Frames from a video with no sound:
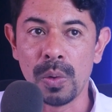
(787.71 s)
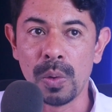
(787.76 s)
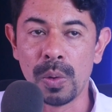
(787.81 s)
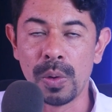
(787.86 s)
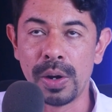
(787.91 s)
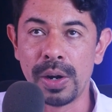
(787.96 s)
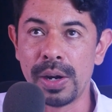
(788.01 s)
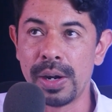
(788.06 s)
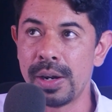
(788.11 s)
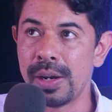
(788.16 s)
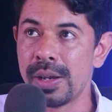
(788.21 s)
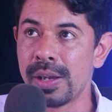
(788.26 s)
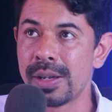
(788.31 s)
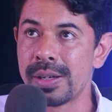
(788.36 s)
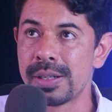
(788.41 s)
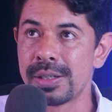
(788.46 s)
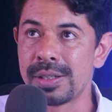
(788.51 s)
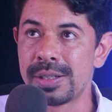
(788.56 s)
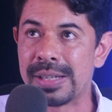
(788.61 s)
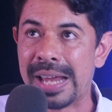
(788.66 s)
Or
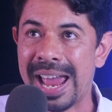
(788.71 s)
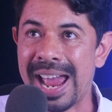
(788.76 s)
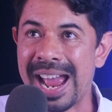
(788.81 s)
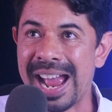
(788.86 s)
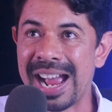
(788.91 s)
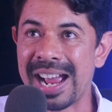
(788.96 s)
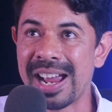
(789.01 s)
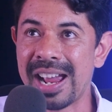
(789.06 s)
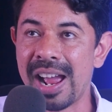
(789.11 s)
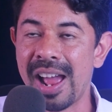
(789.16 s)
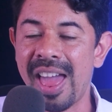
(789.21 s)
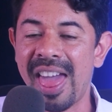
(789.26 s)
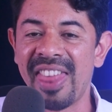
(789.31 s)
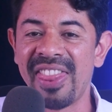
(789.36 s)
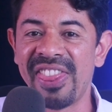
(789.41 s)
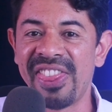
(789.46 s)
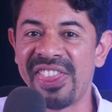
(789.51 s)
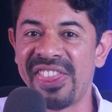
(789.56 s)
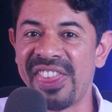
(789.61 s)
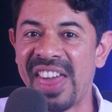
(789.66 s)
tank,
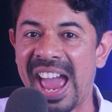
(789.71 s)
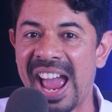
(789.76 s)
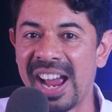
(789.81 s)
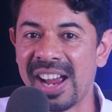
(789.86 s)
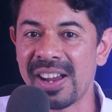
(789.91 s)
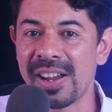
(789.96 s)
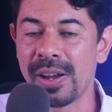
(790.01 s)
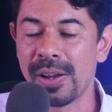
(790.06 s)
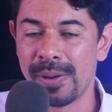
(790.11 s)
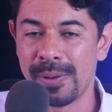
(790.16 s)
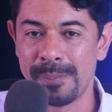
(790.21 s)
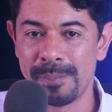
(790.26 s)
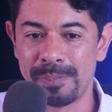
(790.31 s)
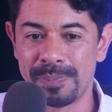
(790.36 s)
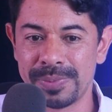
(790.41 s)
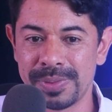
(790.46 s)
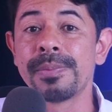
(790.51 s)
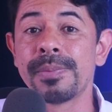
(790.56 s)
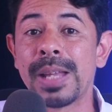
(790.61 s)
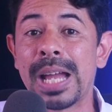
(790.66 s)
thank.
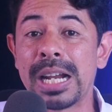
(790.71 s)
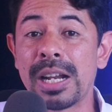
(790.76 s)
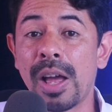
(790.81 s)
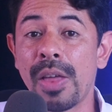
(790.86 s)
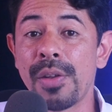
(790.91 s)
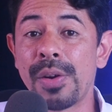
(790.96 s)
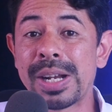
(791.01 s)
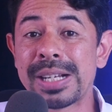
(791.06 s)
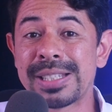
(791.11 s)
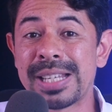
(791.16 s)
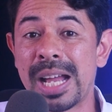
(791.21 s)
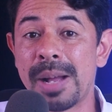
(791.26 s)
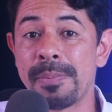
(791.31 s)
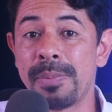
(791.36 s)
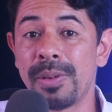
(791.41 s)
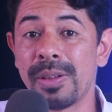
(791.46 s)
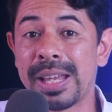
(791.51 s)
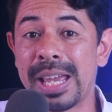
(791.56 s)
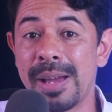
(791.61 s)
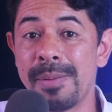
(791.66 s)
Another
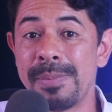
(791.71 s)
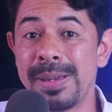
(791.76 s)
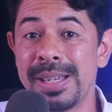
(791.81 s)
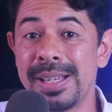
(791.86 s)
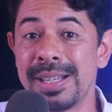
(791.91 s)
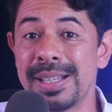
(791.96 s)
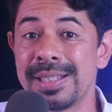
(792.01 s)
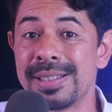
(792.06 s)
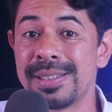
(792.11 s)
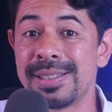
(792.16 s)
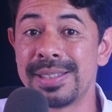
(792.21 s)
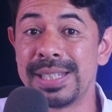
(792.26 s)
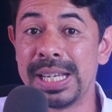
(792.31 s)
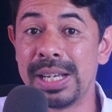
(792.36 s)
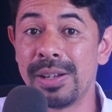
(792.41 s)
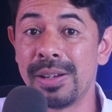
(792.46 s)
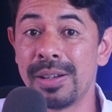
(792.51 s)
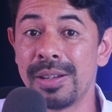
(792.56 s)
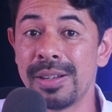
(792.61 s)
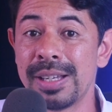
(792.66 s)
example can be
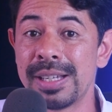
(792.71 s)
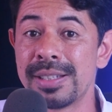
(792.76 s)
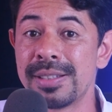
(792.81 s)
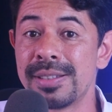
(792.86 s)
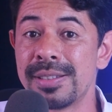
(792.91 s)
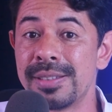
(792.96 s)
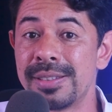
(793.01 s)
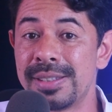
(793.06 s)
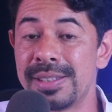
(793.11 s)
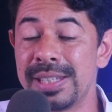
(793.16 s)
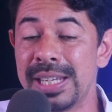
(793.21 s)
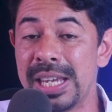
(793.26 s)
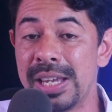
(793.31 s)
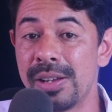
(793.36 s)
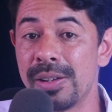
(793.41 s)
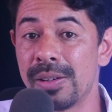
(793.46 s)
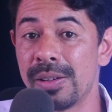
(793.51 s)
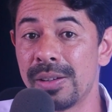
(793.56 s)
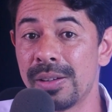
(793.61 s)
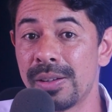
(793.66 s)
seal,
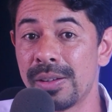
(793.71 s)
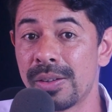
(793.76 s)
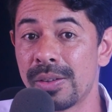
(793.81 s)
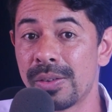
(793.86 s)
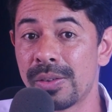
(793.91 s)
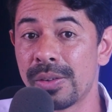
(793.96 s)
zeal,